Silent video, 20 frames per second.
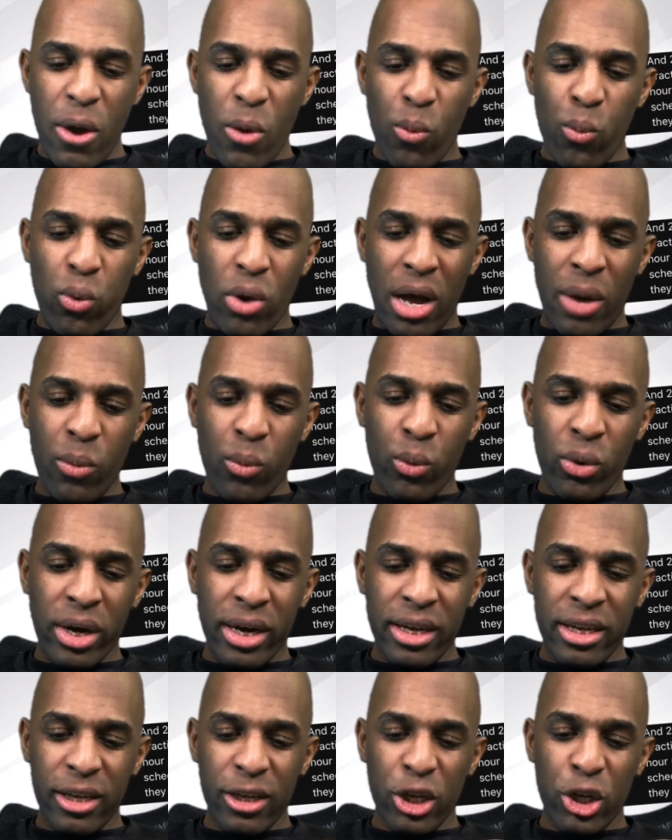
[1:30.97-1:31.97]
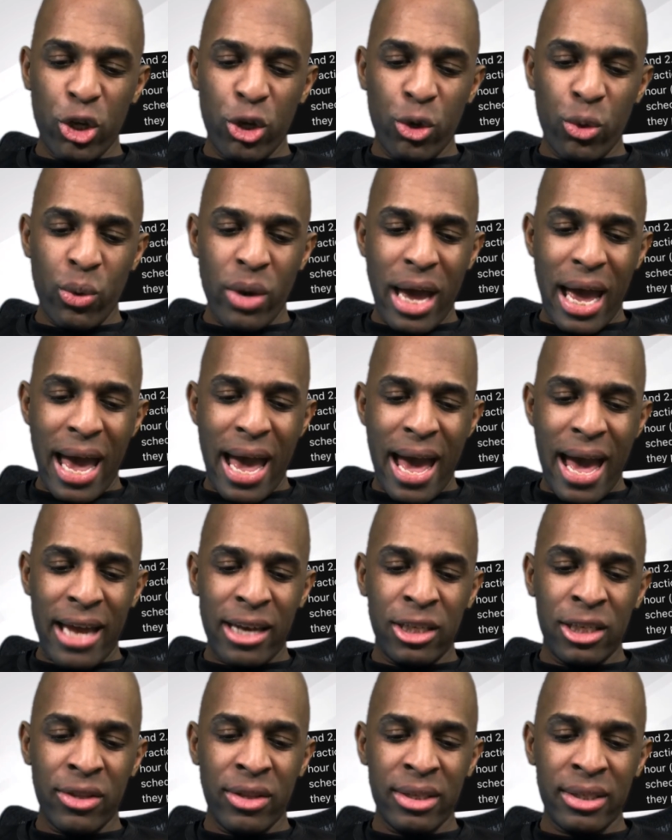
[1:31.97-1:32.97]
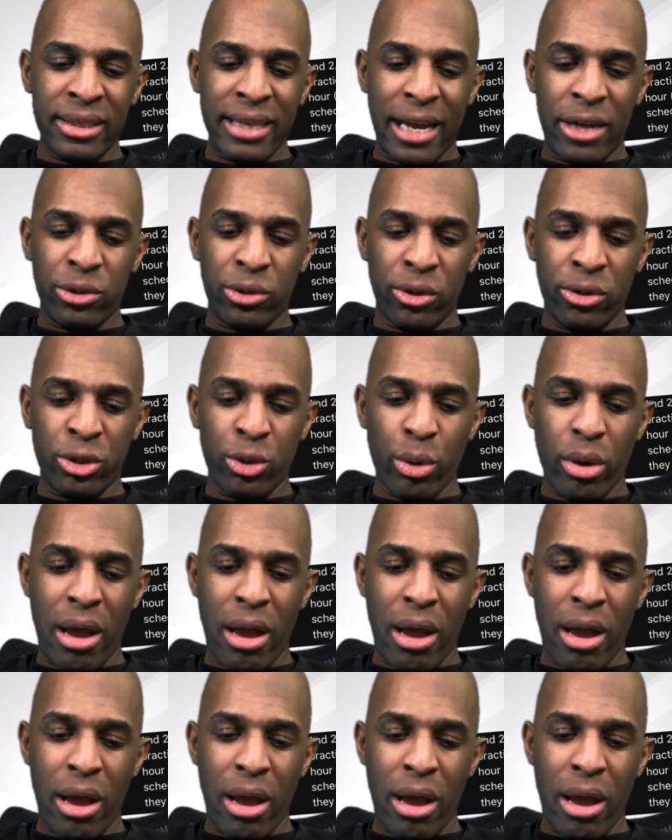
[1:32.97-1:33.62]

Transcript: what would you add to the schedule so